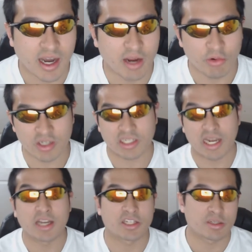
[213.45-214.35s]
I was
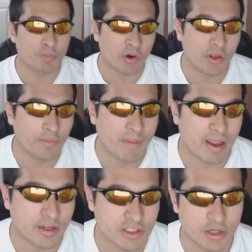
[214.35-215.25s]
kind of spoiled
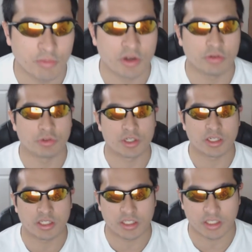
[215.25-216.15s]
by someone who
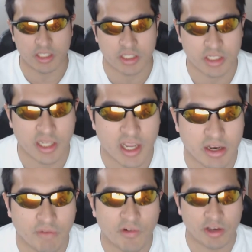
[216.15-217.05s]
says this is going to
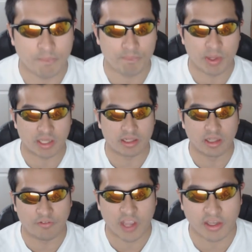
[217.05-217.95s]
end up on a big
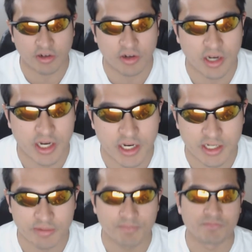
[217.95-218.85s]
cliffhanger
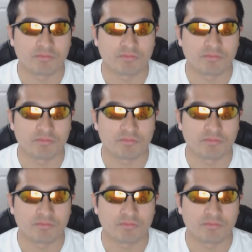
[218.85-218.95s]
and